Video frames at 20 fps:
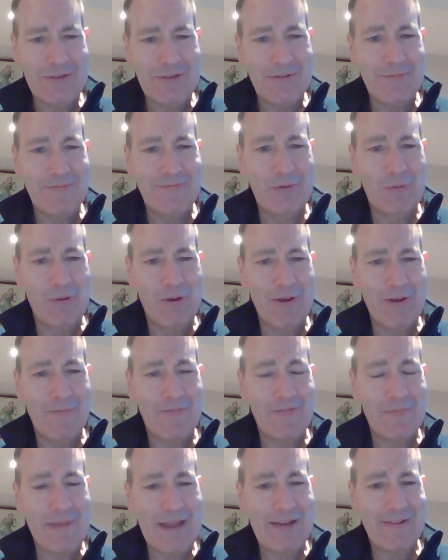had fallen
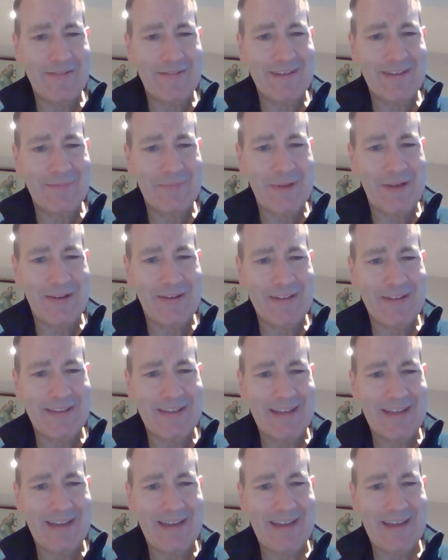off the mountain behind
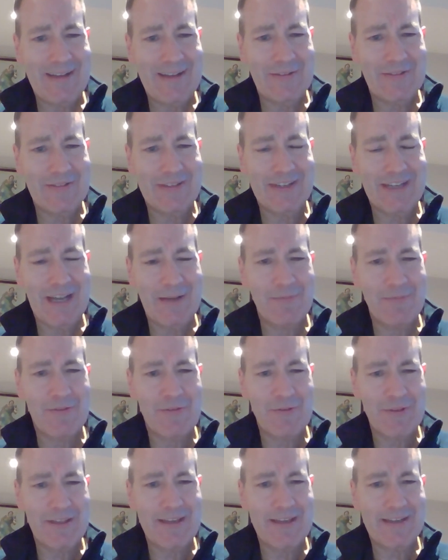their house and come
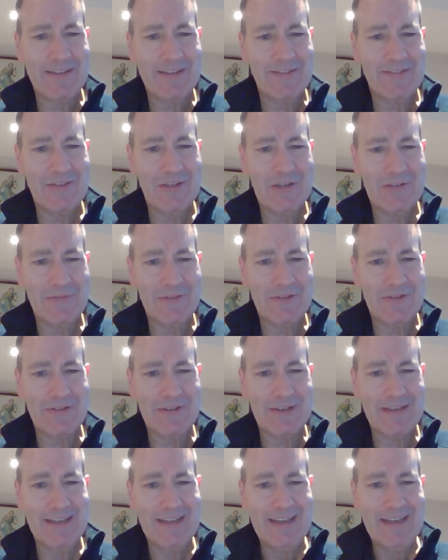through their
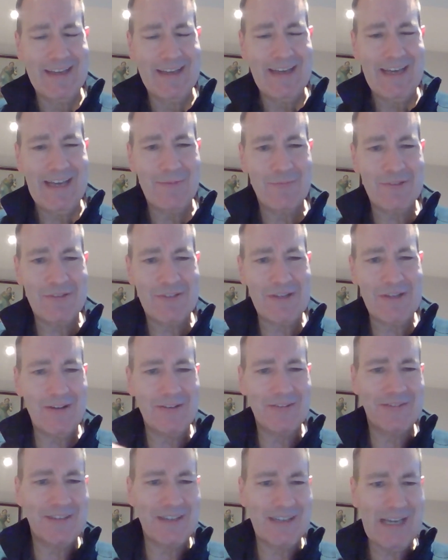conservatory and was
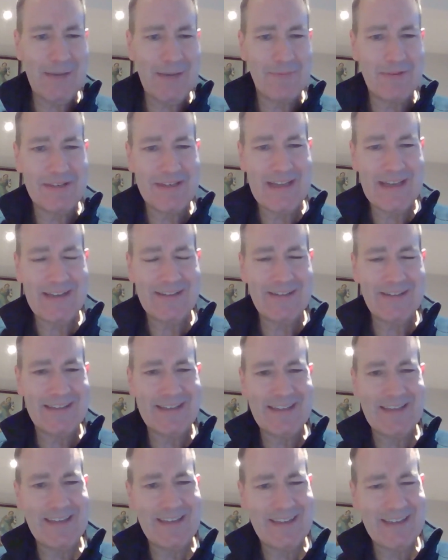dancing up and down
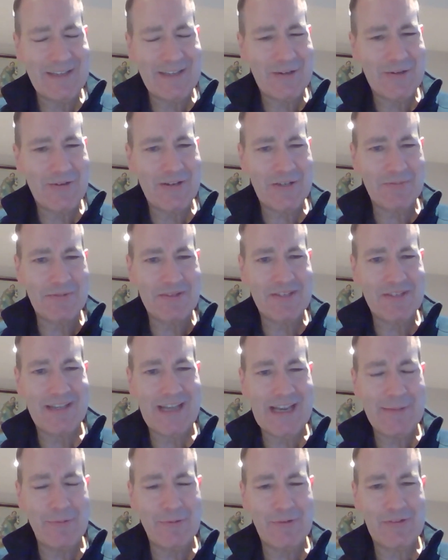the Christmas
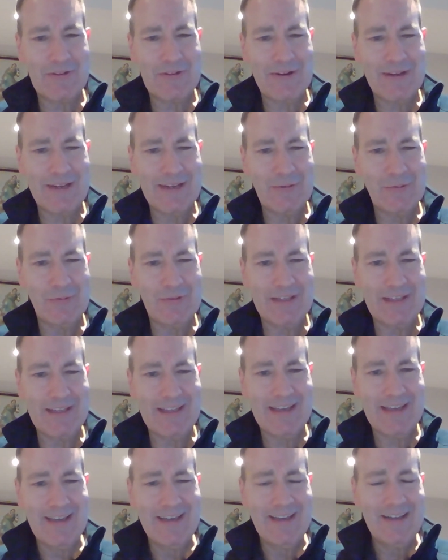table, throwing all
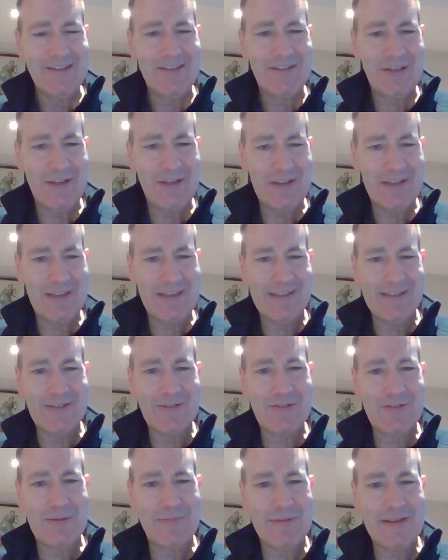the turkey
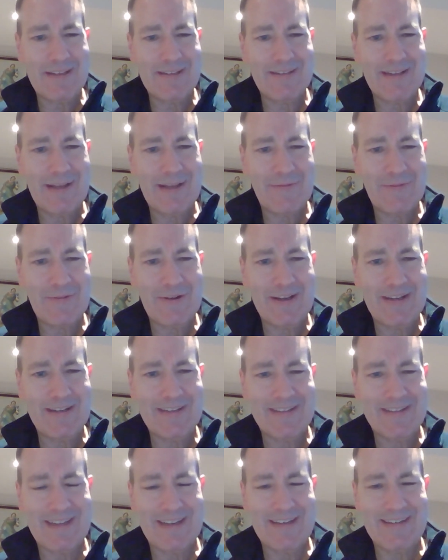and trimmings left, right,
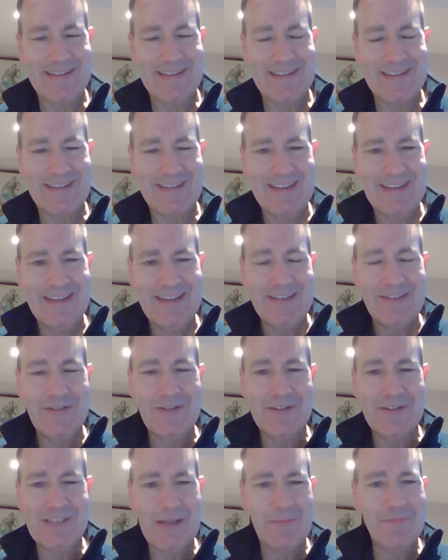and center.
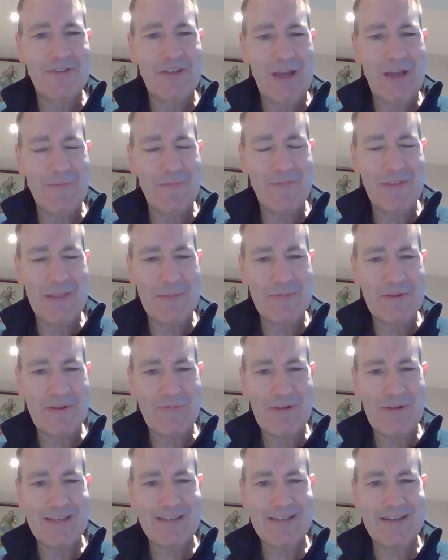Took some time for them to
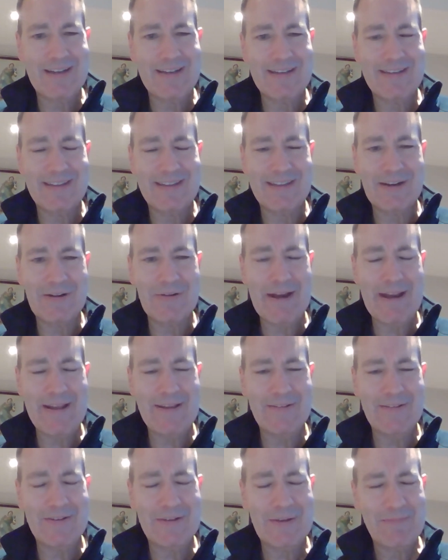wrestle it to the
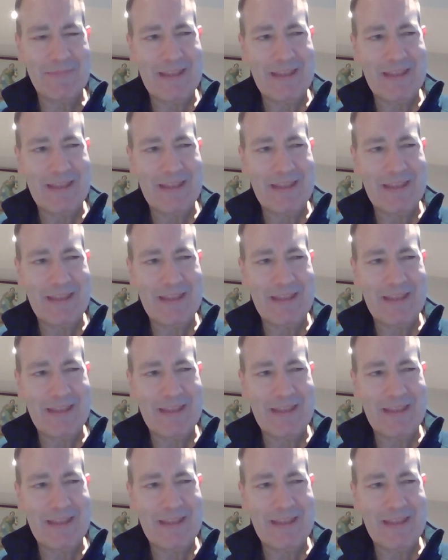ground.